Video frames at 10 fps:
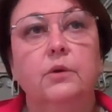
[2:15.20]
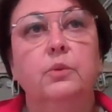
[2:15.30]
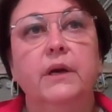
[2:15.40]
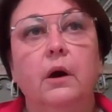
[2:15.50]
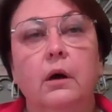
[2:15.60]

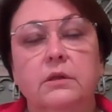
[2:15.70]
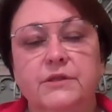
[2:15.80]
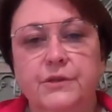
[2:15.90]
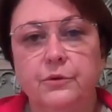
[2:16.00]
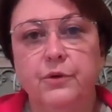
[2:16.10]
We
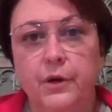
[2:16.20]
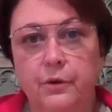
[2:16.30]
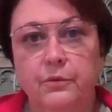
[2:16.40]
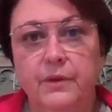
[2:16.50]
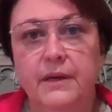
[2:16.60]
also
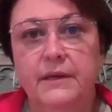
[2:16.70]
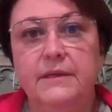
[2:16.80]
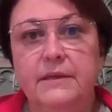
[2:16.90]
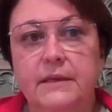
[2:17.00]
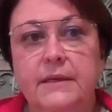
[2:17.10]
know that
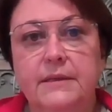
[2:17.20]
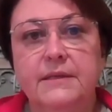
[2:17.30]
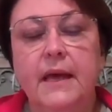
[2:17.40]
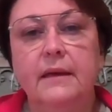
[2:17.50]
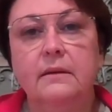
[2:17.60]
it
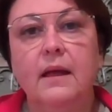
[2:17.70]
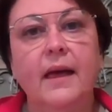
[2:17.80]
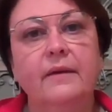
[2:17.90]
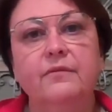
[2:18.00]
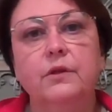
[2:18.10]
is a
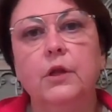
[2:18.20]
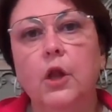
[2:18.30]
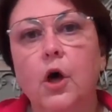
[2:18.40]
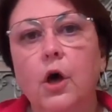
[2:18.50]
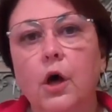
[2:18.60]

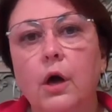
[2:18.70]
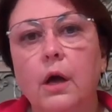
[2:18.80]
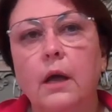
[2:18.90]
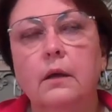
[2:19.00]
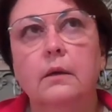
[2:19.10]

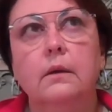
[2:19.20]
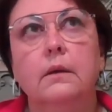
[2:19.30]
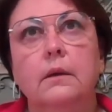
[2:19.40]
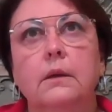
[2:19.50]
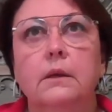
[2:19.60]
lifelong
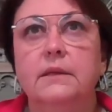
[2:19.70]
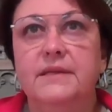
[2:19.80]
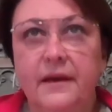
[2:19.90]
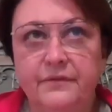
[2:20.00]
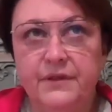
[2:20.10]

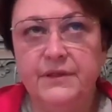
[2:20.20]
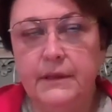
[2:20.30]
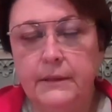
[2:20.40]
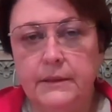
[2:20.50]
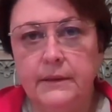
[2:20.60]

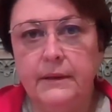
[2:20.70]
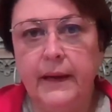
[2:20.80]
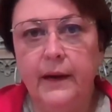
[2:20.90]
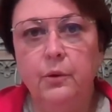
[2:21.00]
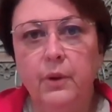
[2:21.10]
deficit.
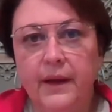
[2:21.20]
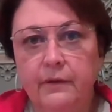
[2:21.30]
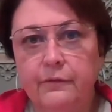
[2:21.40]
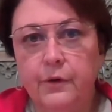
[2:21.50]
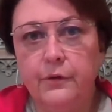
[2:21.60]

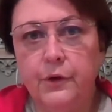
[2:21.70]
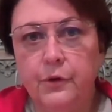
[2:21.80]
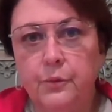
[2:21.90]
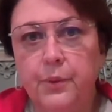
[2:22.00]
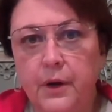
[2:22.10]
However, the
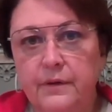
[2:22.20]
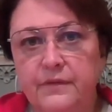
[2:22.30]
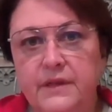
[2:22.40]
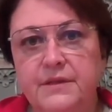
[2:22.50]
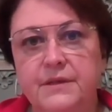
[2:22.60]
good part
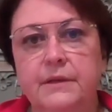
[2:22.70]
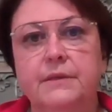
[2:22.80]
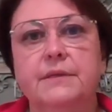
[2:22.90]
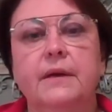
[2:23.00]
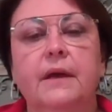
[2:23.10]
of this
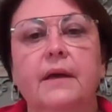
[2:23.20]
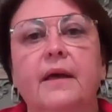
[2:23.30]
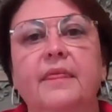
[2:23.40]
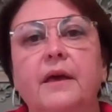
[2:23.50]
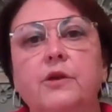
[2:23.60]
is
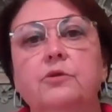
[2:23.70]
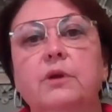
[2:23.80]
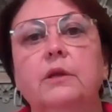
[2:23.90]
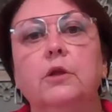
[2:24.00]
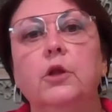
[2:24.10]
that you
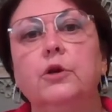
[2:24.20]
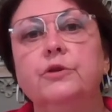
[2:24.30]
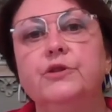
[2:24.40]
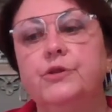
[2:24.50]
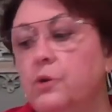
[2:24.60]
can
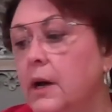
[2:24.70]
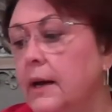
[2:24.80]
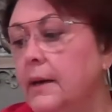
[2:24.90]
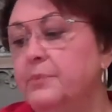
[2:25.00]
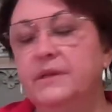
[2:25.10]
learn to
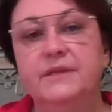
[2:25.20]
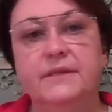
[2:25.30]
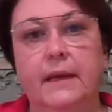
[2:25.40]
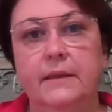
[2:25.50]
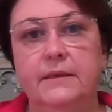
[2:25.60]

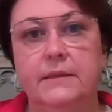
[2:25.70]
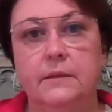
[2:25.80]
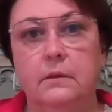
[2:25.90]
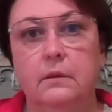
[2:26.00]
compensate